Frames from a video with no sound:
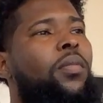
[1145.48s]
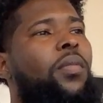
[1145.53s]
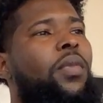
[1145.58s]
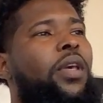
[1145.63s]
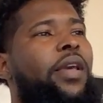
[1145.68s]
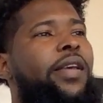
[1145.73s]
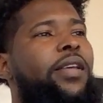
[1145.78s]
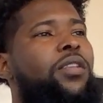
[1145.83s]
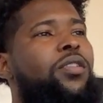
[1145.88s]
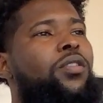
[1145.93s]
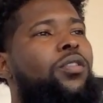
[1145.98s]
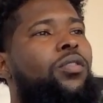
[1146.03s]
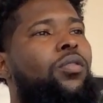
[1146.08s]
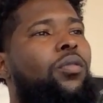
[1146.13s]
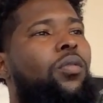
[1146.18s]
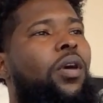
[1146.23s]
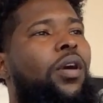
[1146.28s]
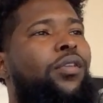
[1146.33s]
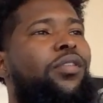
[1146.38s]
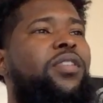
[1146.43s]
is
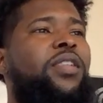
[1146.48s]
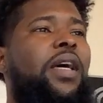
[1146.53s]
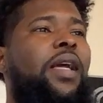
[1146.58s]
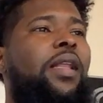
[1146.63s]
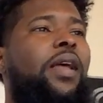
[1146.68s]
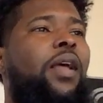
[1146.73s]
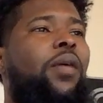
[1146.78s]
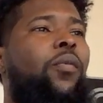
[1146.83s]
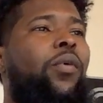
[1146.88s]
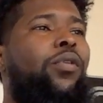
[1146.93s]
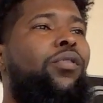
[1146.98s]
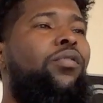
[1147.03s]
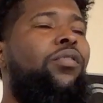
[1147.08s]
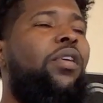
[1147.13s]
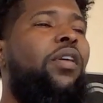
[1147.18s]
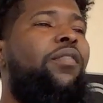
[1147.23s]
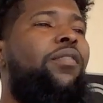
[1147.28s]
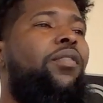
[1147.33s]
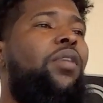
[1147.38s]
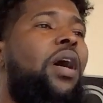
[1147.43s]
to understand that
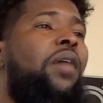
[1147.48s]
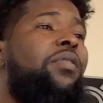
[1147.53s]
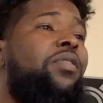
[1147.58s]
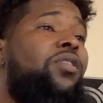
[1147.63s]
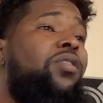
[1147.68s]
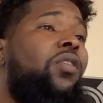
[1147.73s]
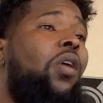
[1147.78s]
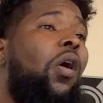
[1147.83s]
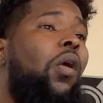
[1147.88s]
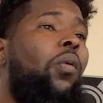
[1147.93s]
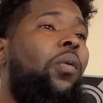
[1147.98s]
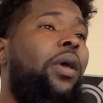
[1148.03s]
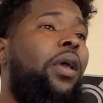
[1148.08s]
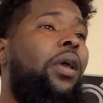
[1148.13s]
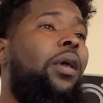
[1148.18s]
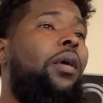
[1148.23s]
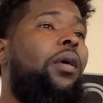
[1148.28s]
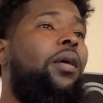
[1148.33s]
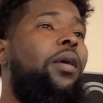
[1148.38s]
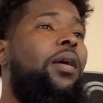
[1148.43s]
whenever you have a stall
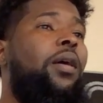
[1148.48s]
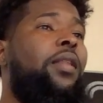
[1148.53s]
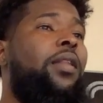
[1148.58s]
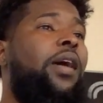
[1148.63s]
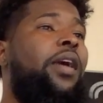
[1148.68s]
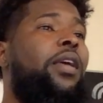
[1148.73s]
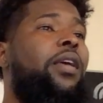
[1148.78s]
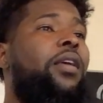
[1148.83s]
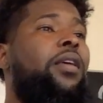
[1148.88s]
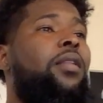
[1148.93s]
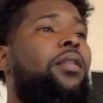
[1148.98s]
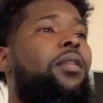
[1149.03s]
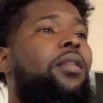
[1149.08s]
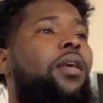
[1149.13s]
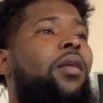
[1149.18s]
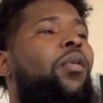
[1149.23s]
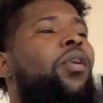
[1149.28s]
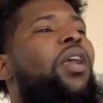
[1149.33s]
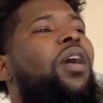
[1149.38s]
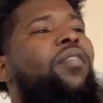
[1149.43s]
wing,
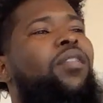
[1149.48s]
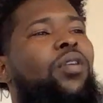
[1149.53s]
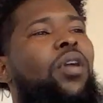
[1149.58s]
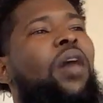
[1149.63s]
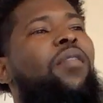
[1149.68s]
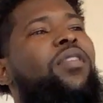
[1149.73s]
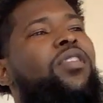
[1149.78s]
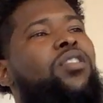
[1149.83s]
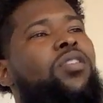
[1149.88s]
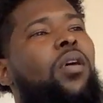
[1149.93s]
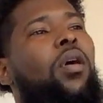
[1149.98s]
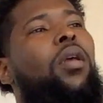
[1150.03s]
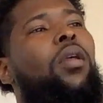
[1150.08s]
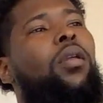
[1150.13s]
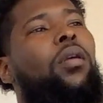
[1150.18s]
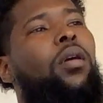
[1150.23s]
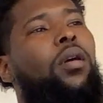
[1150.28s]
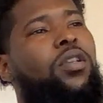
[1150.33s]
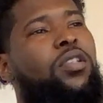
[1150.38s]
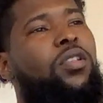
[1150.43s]
whenever you have a
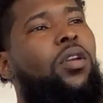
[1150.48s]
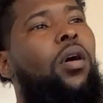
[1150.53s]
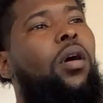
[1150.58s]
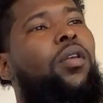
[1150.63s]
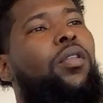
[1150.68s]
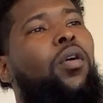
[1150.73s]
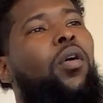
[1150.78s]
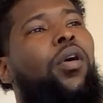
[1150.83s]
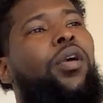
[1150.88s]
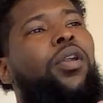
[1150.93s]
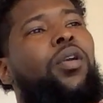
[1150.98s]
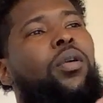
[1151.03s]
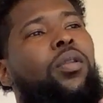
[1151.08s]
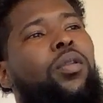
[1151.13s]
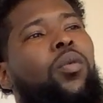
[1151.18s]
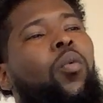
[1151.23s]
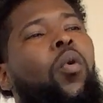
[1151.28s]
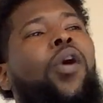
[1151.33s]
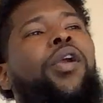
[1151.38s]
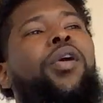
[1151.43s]
stall, the
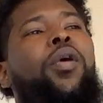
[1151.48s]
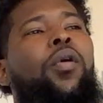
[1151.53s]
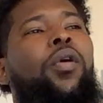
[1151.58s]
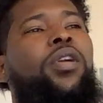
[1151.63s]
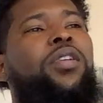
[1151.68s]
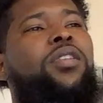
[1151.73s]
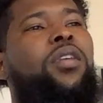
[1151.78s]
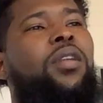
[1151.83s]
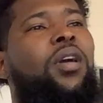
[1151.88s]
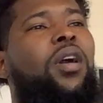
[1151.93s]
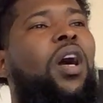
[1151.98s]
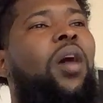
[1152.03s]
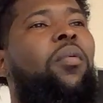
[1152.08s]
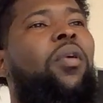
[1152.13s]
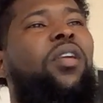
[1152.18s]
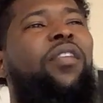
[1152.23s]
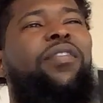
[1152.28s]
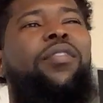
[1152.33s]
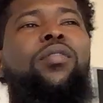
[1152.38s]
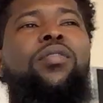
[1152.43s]
warning horn is going to come on
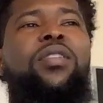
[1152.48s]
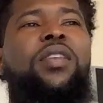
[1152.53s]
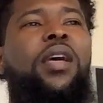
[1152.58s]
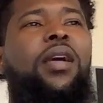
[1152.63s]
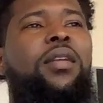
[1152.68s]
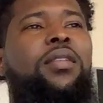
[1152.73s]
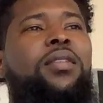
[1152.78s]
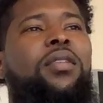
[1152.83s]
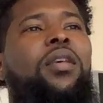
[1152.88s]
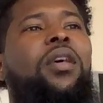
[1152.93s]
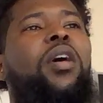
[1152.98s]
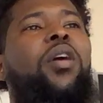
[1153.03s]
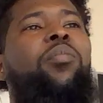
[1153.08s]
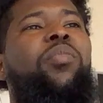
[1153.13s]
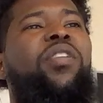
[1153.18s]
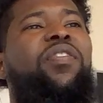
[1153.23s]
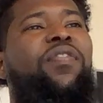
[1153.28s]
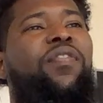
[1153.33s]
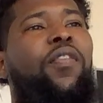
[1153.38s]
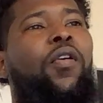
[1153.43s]
a few seconds
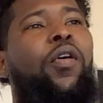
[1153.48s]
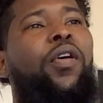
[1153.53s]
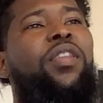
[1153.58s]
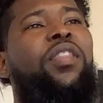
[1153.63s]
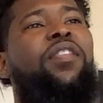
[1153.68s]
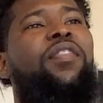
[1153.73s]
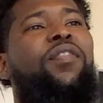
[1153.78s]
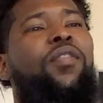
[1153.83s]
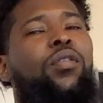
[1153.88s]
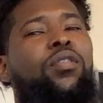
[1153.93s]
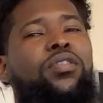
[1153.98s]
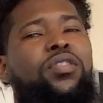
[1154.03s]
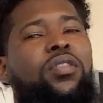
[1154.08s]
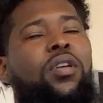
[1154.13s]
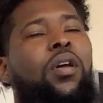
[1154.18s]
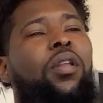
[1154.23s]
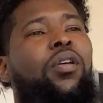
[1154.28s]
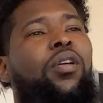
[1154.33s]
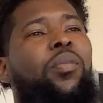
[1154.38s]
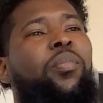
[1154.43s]
before the full
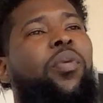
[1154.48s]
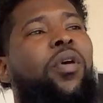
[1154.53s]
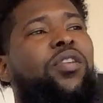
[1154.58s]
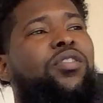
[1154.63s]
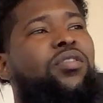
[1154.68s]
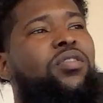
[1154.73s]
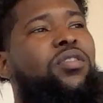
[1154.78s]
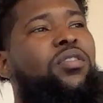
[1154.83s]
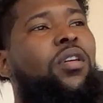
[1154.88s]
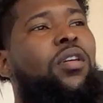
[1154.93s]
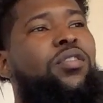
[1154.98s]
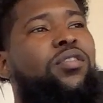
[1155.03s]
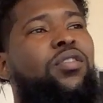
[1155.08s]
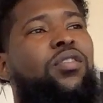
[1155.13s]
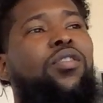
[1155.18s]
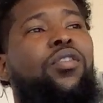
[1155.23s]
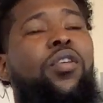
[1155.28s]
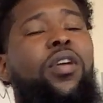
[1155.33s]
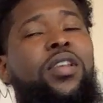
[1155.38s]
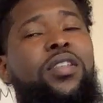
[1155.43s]
stall or partial stall. So
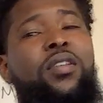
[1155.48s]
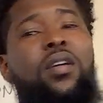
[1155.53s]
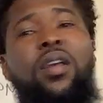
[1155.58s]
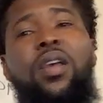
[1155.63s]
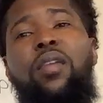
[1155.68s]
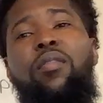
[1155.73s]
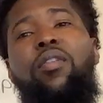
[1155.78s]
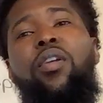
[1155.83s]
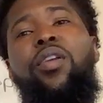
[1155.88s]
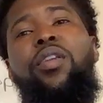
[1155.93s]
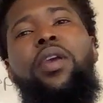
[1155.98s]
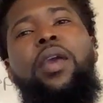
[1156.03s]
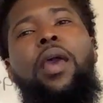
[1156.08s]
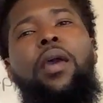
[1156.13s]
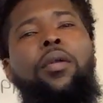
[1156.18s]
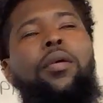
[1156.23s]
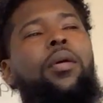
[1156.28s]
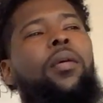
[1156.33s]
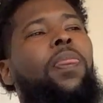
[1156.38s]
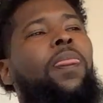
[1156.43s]
it's going to give you an
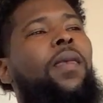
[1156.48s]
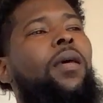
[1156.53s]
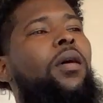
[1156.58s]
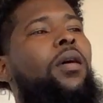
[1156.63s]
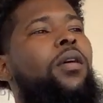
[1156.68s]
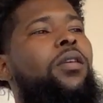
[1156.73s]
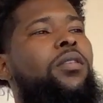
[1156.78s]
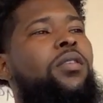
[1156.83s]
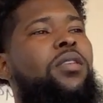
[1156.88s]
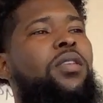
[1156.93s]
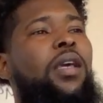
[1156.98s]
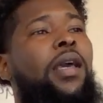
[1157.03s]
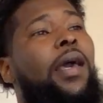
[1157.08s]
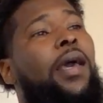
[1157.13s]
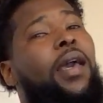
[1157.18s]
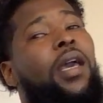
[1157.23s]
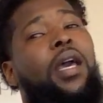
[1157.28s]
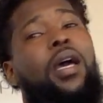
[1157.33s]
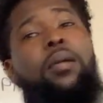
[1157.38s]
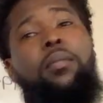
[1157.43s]
indicator to say,
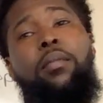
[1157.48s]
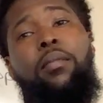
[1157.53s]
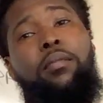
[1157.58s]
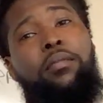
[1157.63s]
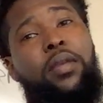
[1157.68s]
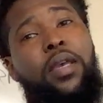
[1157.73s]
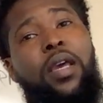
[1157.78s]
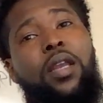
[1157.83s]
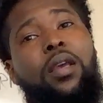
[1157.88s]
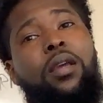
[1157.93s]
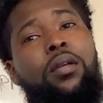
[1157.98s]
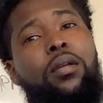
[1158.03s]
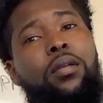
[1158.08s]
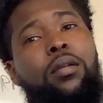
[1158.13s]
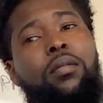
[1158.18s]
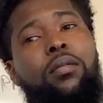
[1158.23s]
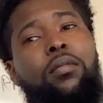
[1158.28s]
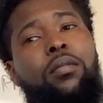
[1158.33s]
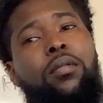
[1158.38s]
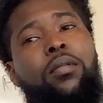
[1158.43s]
hey, I'm getting
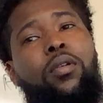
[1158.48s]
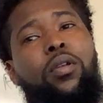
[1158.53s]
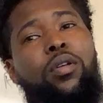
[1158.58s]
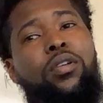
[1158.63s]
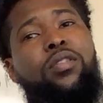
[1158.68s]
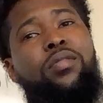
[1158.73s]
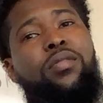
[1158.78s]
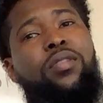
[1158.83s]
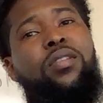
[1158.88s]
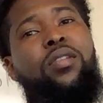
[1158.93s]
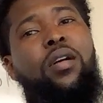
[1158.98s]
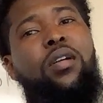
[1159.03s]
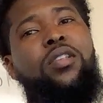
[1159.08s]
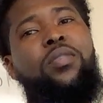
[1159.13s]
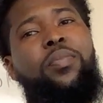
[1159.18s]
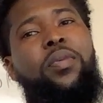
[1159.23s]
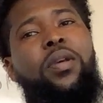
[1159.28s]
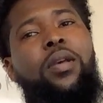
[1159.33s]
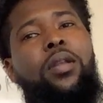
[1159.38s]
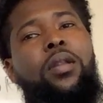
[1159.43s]
close to the stall
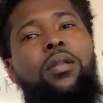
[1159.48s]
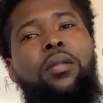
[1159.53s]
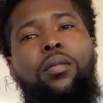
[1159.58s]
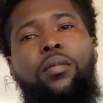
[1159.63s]
speed,